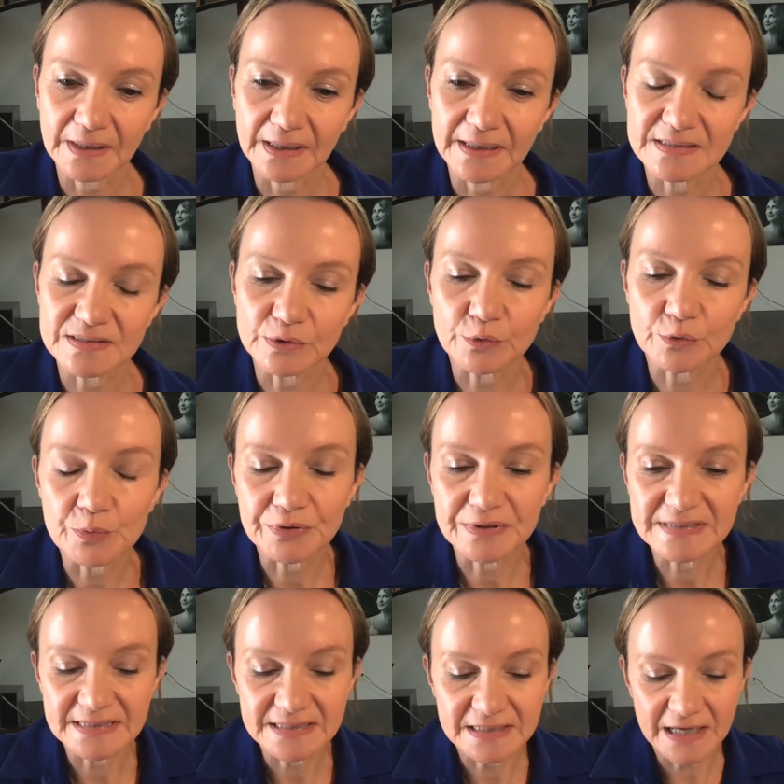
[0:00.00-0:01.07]
is a
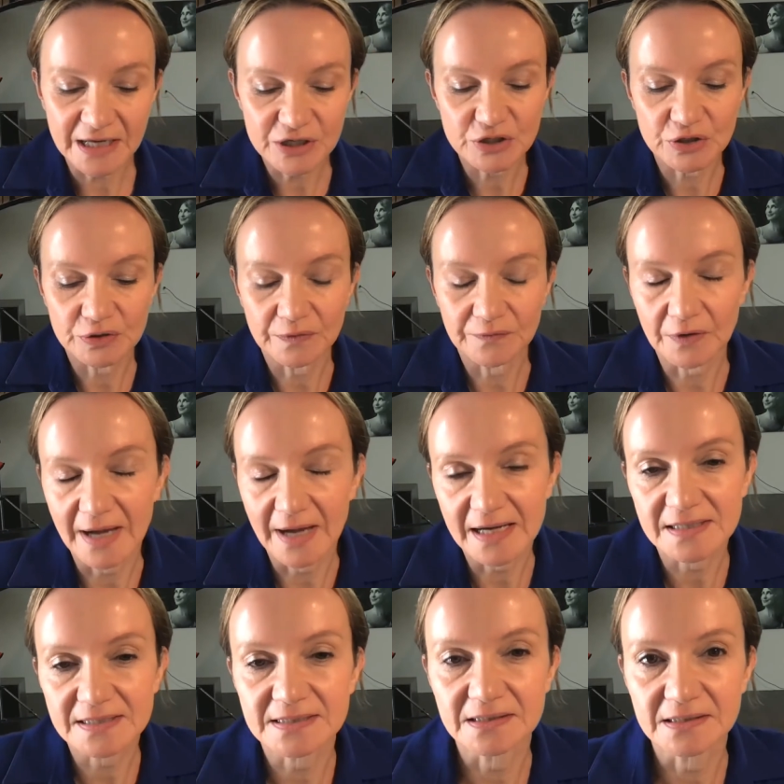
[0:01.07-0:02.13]
representation of your
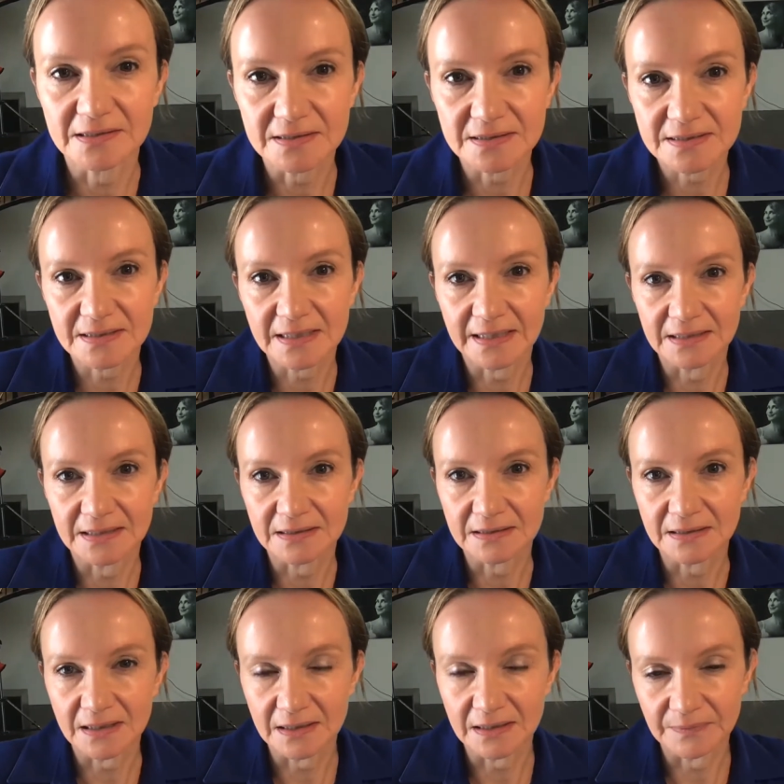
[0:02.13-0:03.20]
excellence
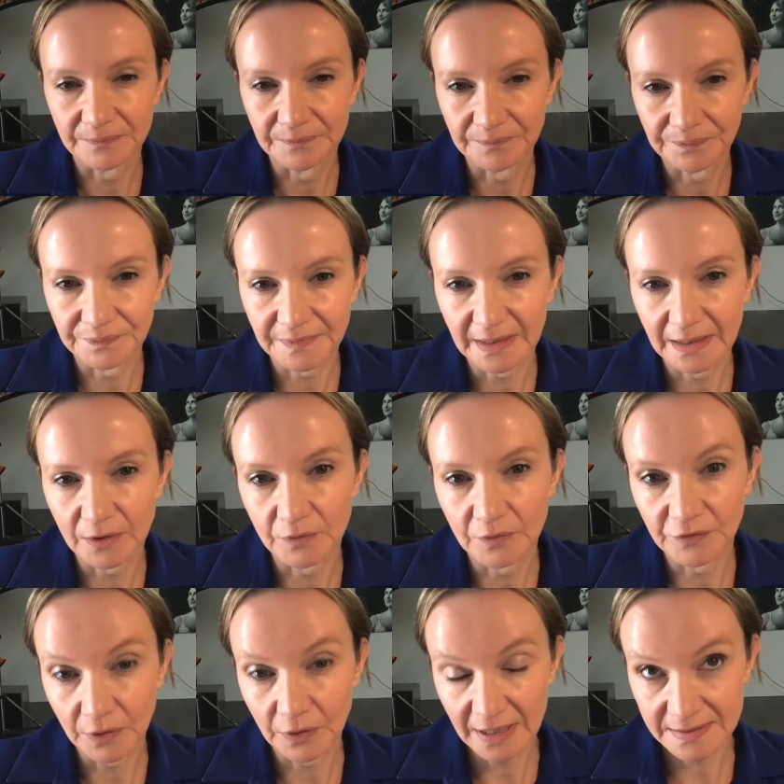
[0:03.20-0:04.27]
of
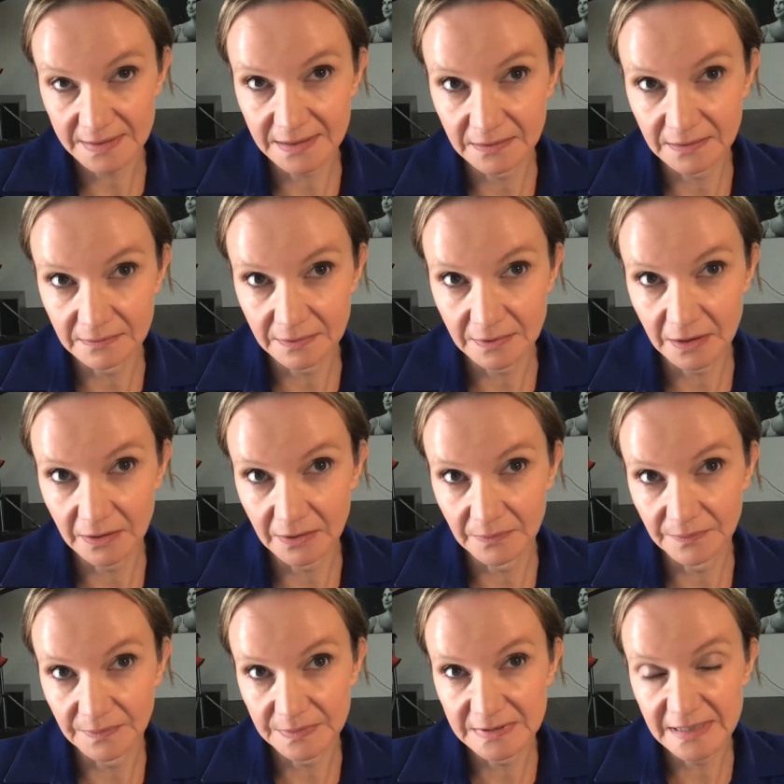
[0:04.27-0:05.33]
your excellent
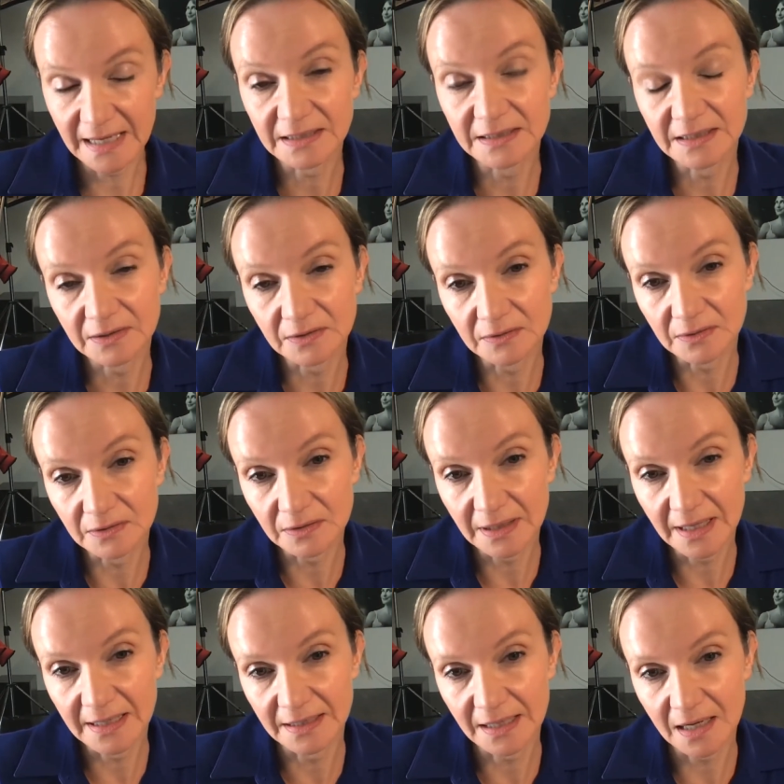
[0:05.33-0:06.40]
technical
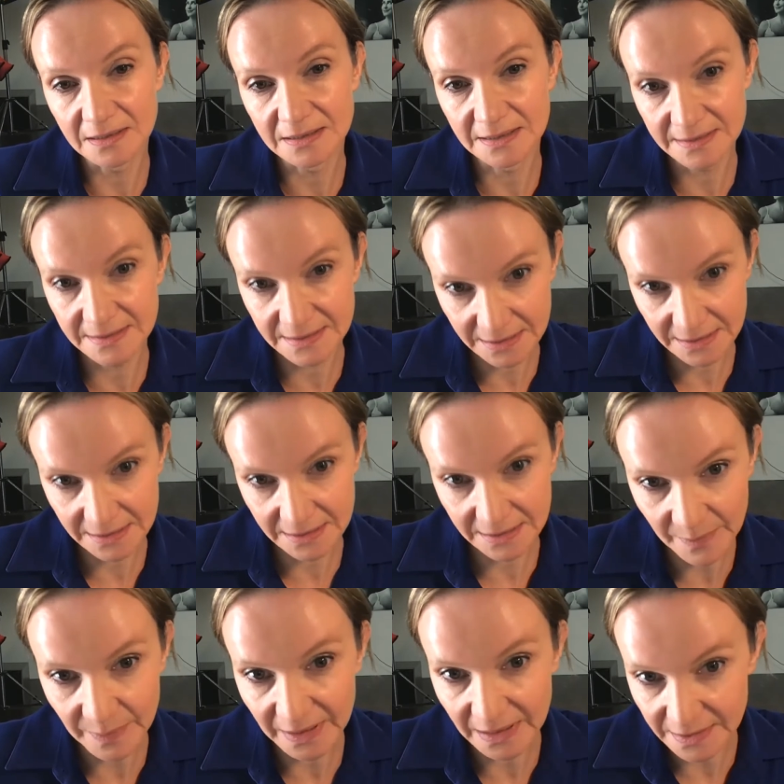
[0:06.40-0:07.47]
and artistic
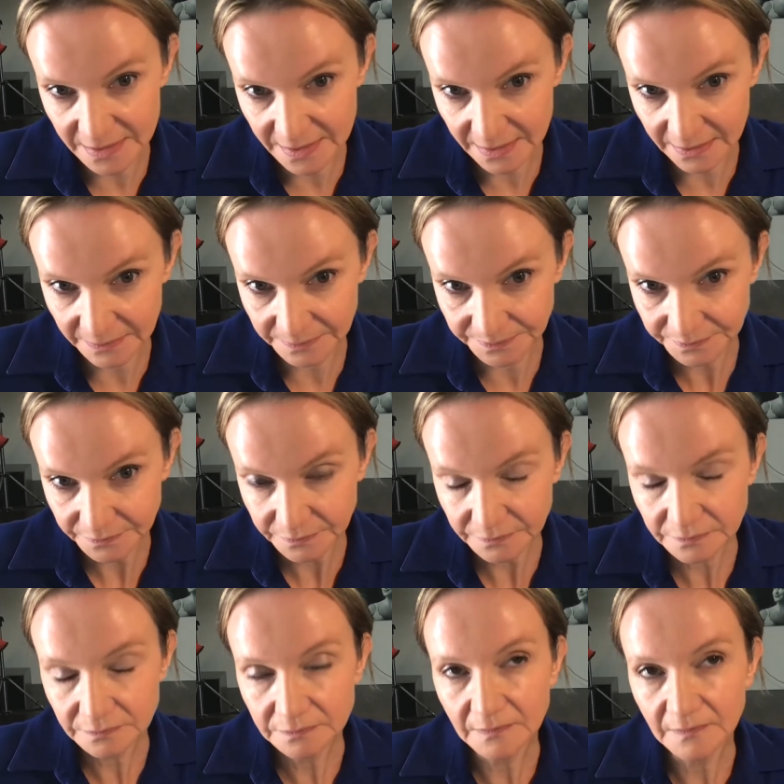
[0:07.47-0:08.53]
ability.
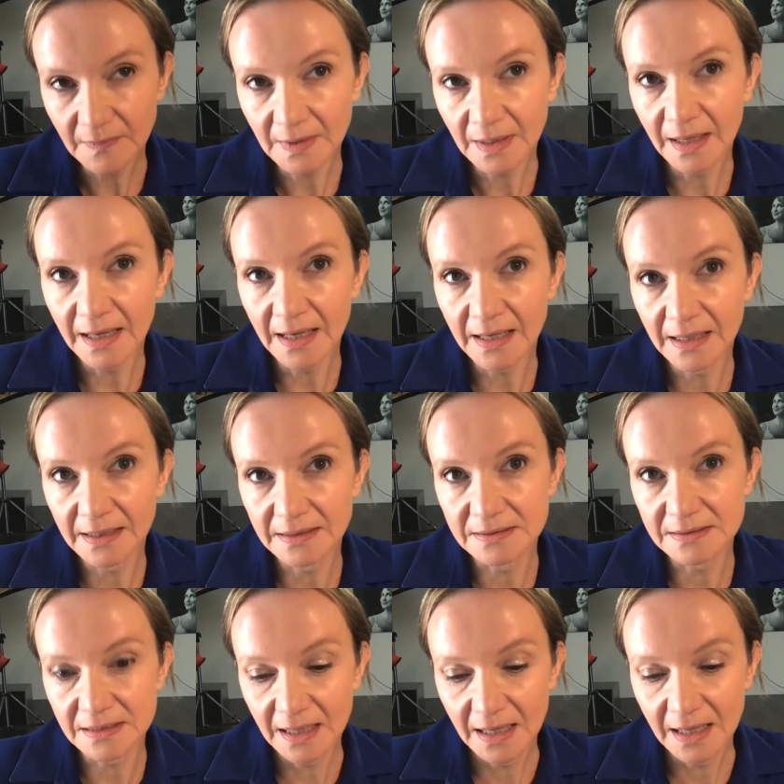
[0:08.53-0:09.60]
Ooh. And